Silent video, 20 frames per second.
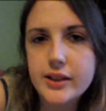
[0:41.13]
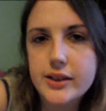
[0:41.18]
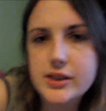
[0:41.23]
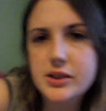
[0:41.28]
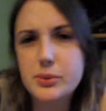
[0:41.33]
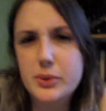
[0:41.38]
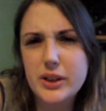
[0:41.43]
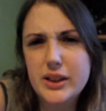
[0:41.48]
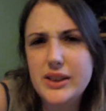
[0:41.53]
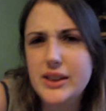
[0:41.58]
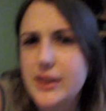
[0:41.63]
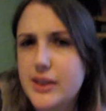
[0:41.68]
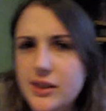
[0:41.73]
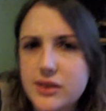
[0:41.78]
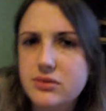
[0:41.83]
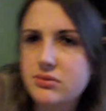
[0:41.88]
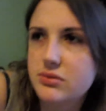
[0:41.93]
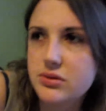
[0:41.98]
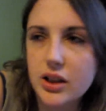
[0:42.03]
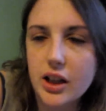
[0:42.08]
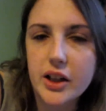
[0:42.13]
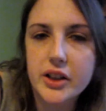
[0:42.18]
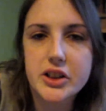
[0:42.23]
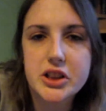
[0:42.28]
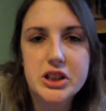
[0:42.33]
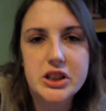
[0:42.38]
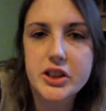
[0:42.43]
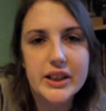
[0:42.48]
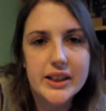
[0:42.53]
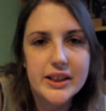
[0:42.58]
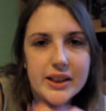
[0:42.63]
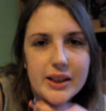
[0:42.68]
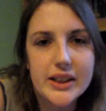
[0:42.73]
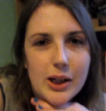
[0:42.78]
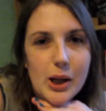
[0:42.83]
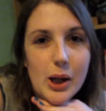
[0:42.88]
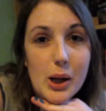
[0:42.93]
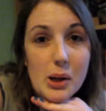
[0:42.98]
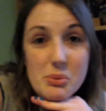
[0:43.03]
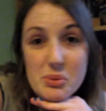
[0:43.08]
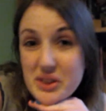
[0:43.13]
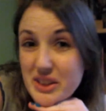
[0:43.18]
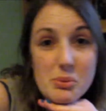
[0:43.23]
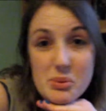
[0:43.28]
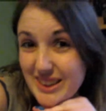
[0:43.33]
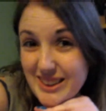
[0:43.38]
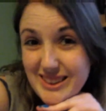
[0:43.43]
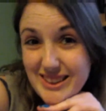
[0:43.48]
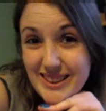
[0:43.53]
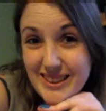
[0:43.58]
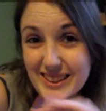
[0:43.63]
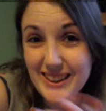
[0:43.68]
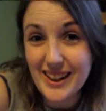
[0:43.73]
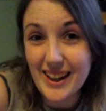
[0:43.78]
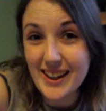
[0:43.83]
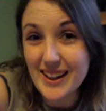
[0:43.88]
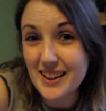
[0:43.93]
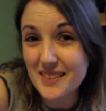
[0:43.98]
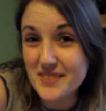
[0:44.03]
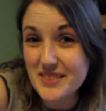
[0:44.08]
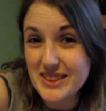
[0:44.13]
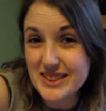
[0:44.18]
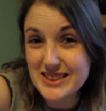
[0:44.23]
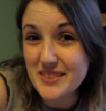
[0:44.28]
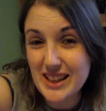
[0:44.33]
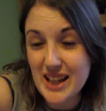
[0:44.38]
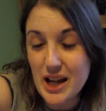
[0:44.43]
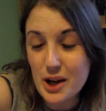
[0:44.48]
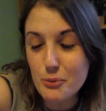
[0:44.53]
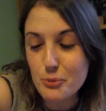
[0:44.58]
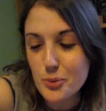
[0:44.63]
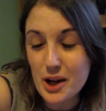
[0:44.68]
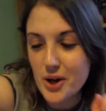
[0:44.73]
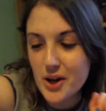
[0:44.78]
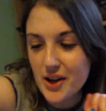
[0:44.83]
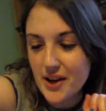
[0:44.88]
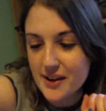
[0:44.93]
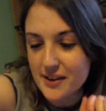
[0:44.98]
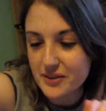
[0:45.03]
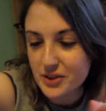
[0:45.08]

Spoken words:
That's what I did last year, but this year I have this camera,